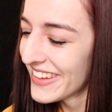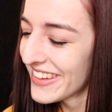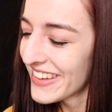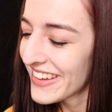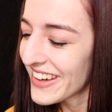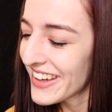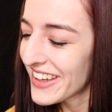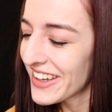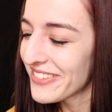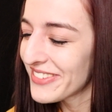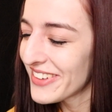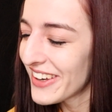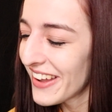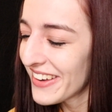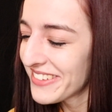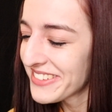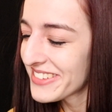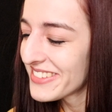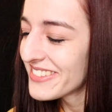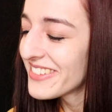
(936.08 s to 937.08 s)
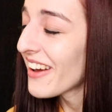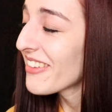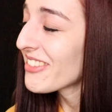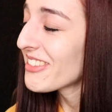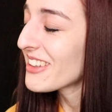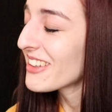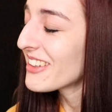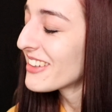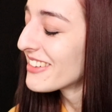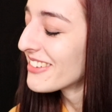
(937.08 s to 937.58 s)
I have learned
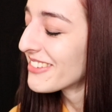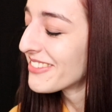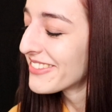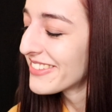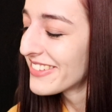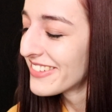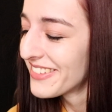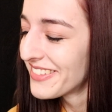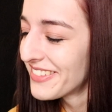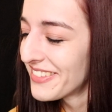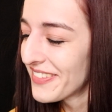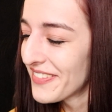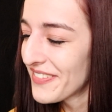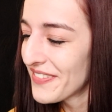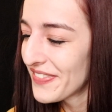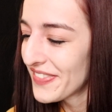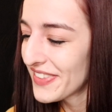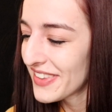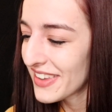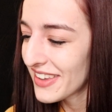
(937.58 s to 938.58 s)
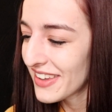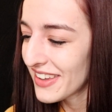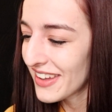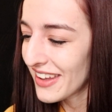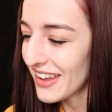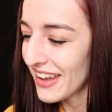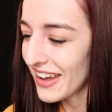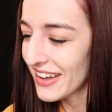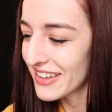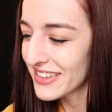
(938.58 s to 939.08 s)
nothing.
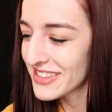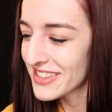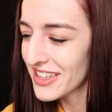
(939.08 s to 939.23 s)
And